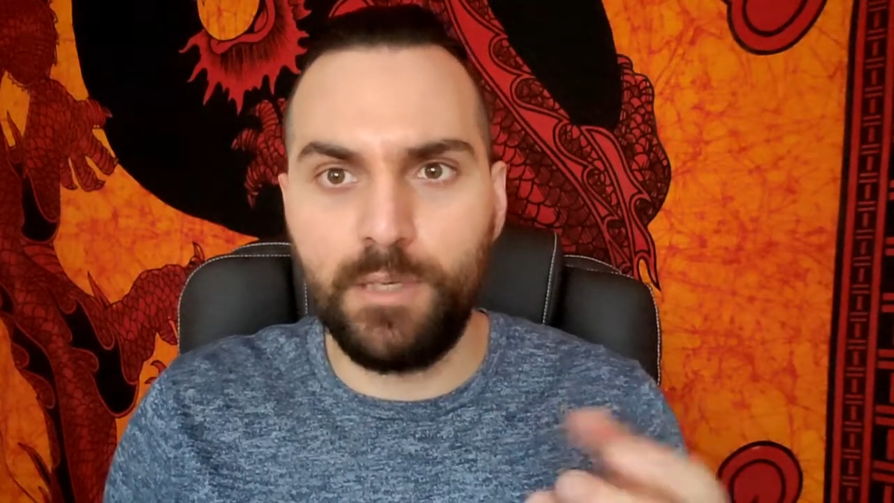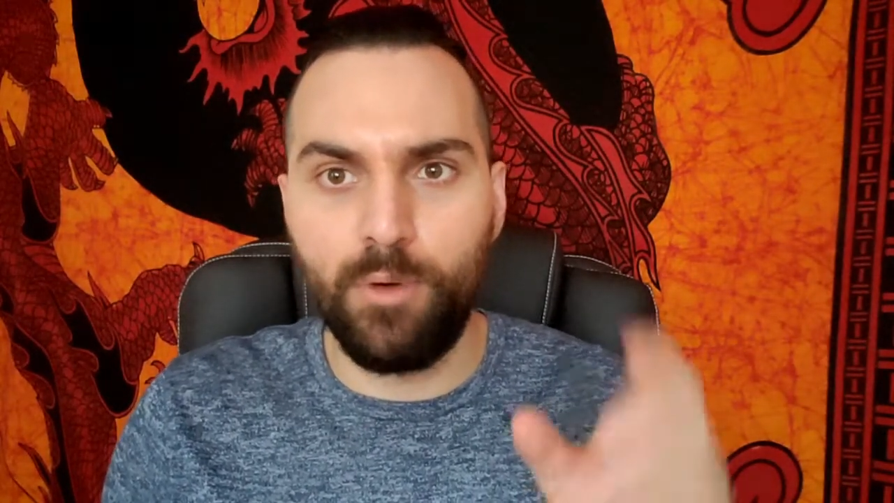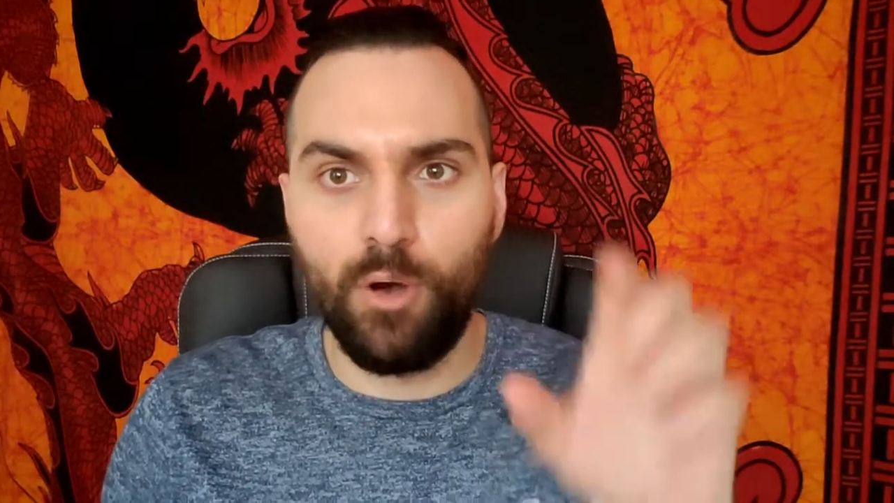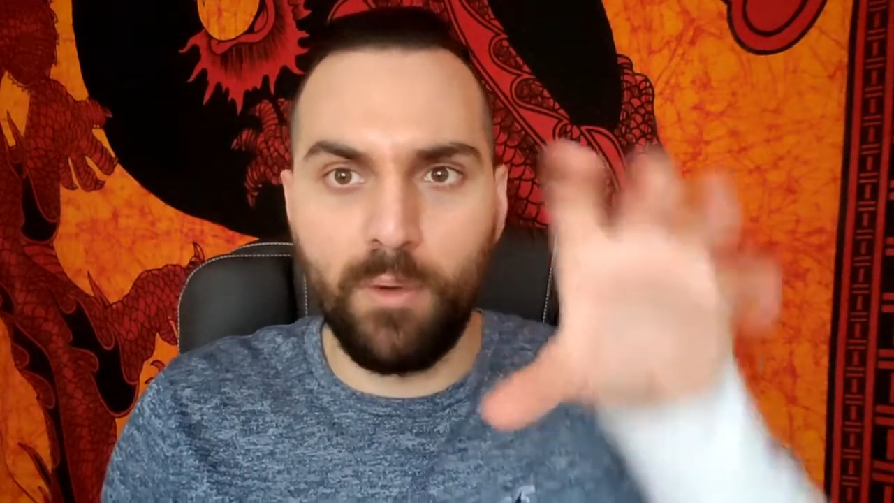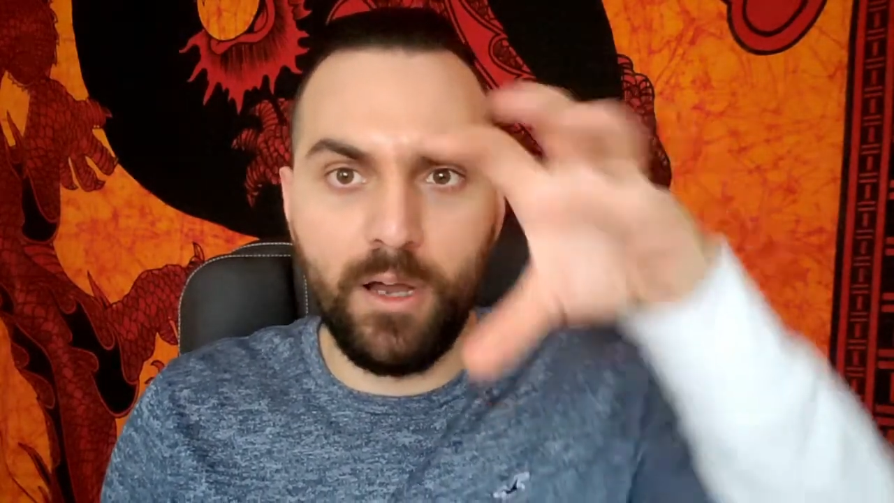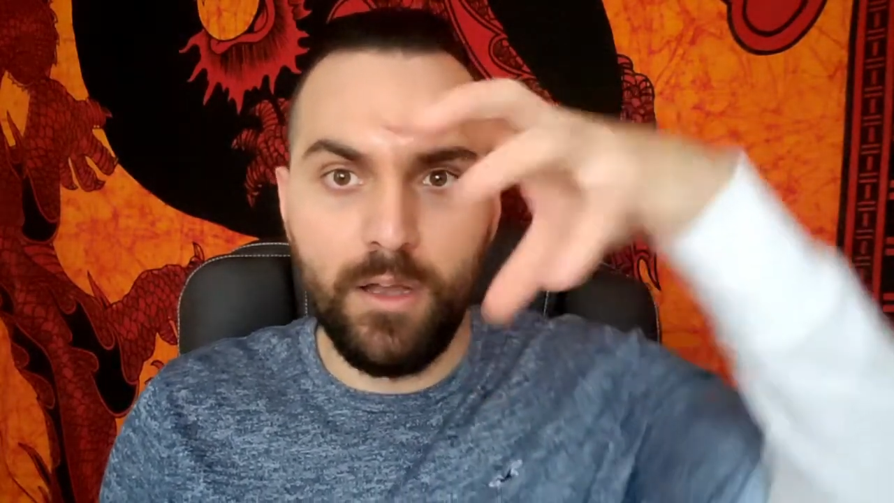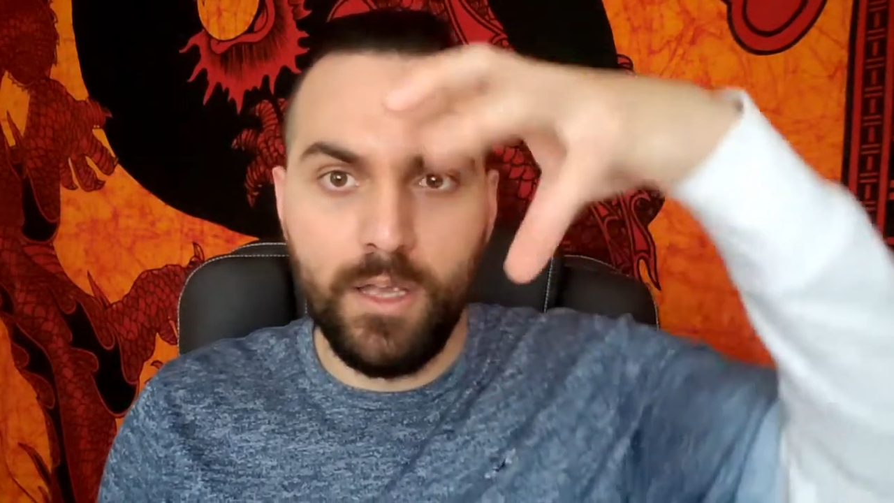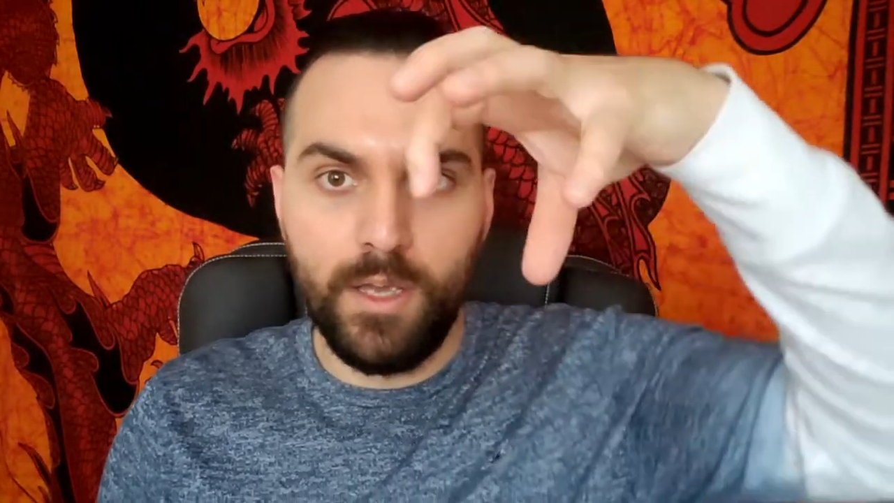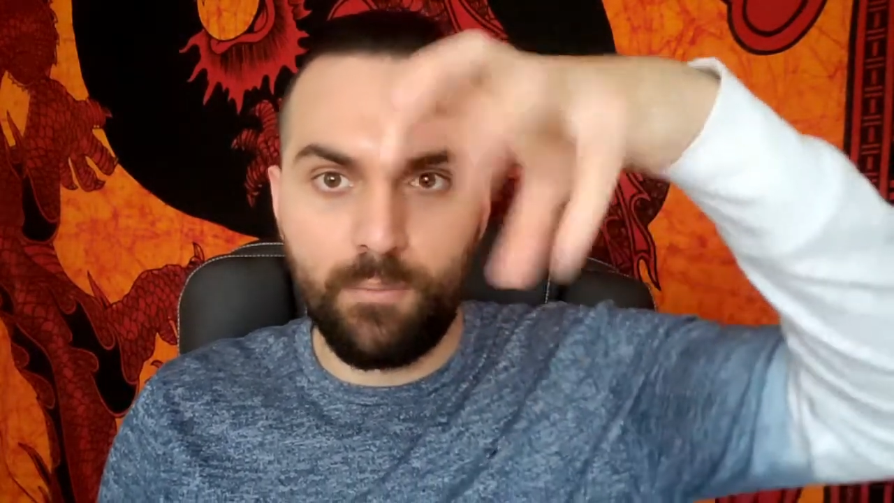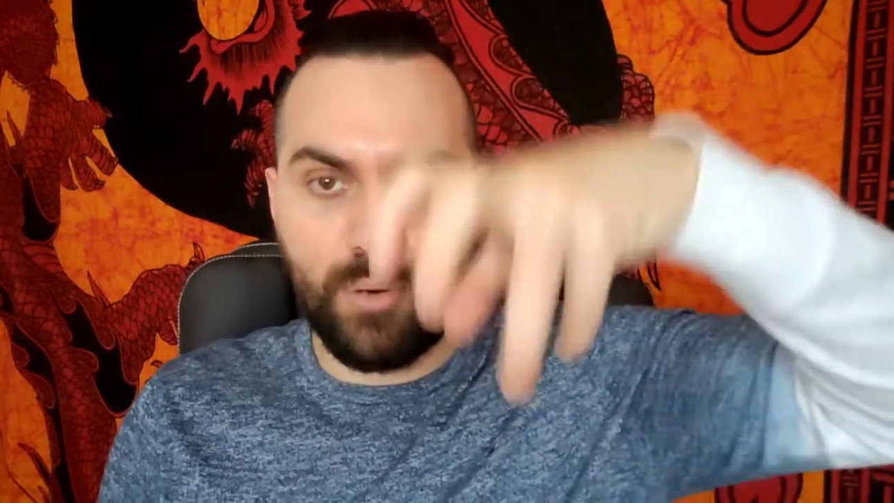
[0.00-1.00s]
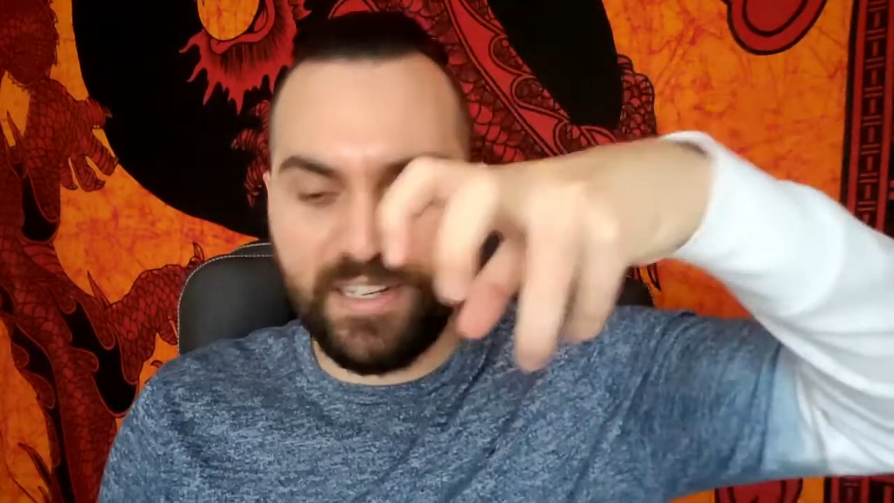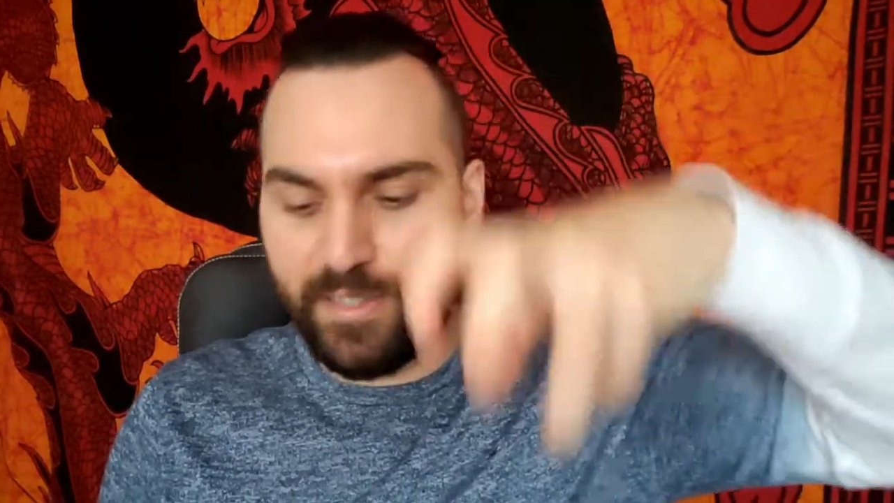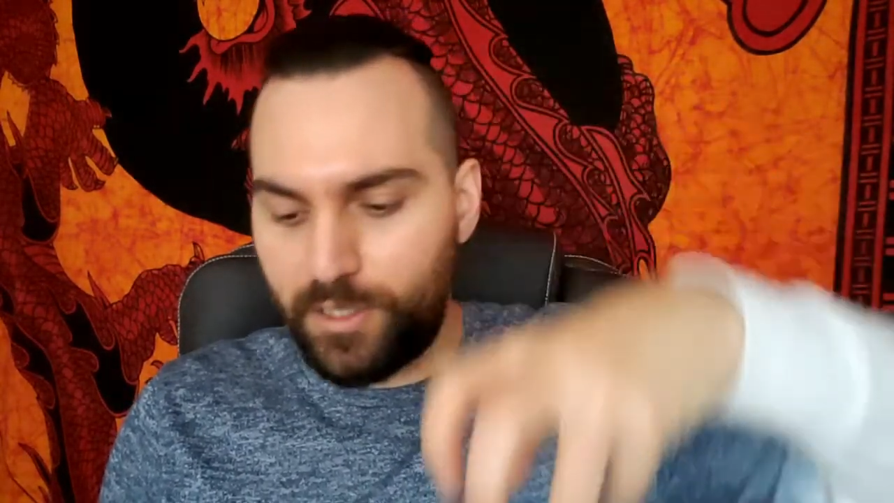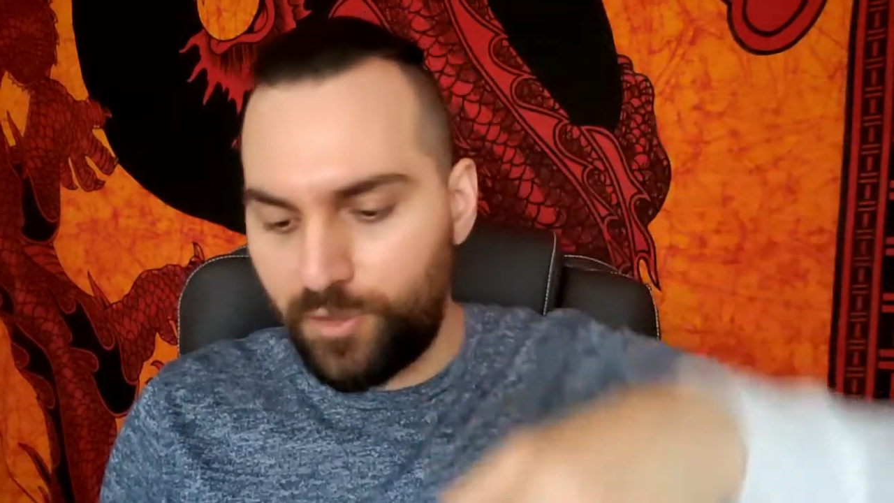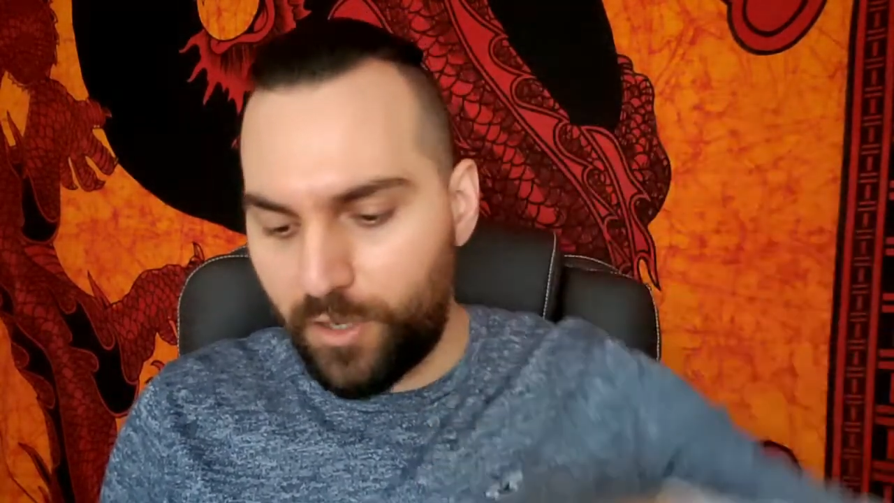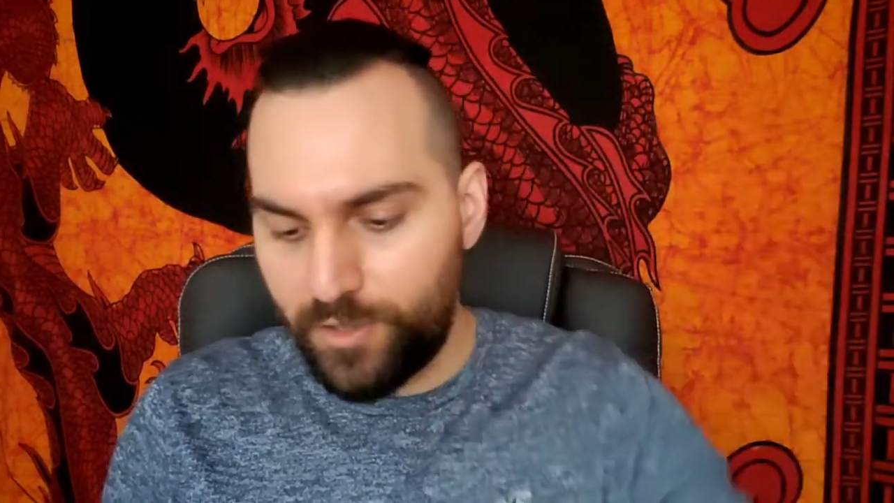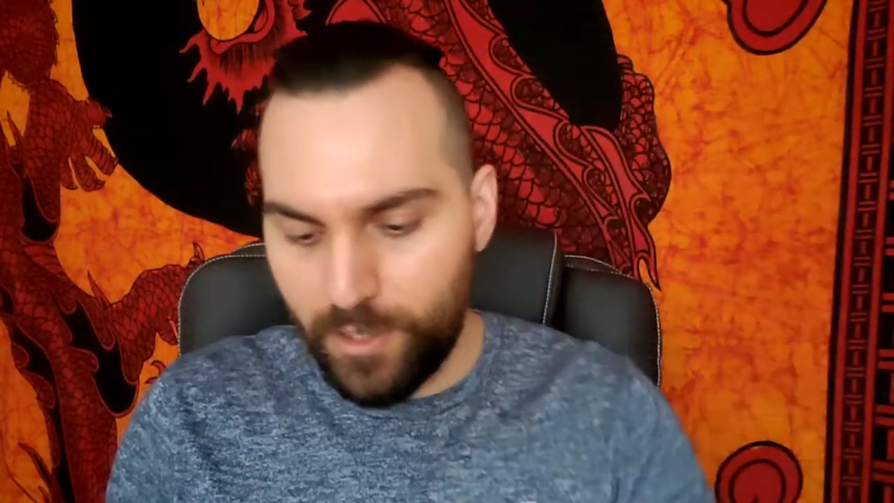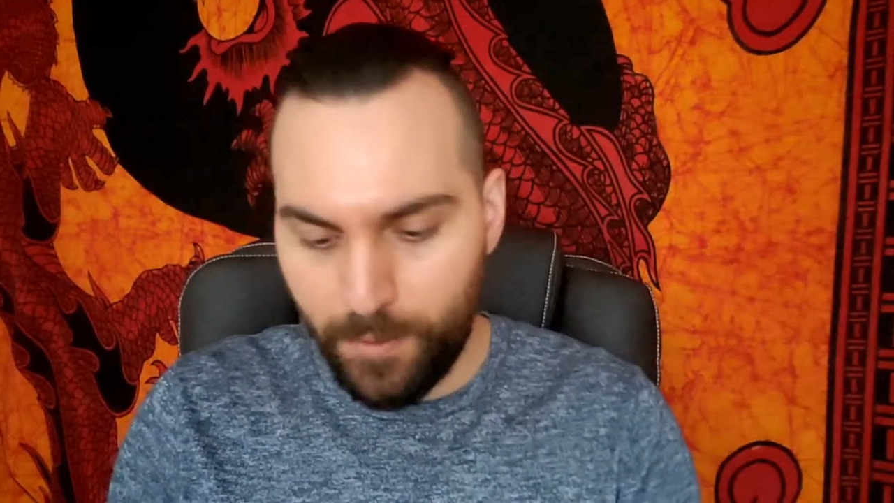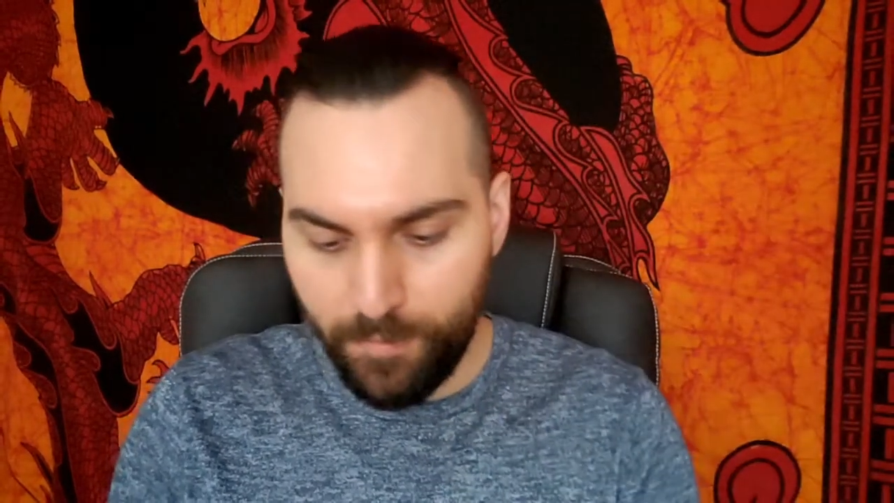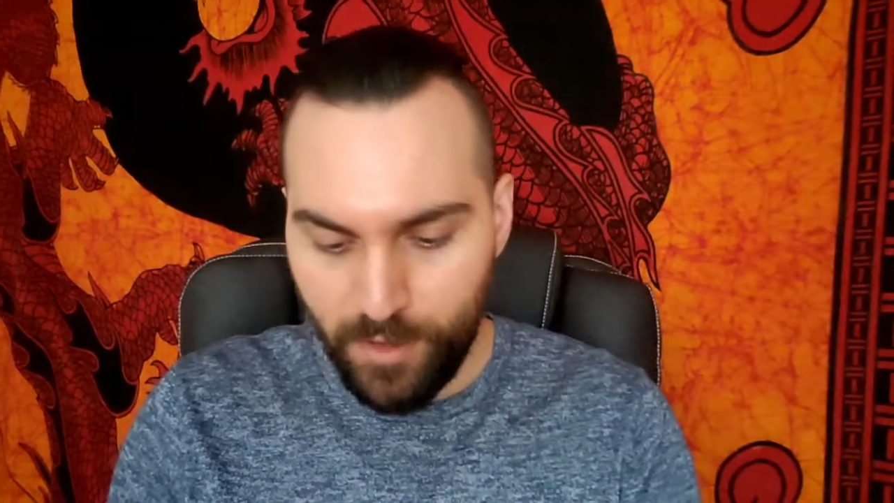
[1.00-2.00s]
boba, pressed, sealed onto there.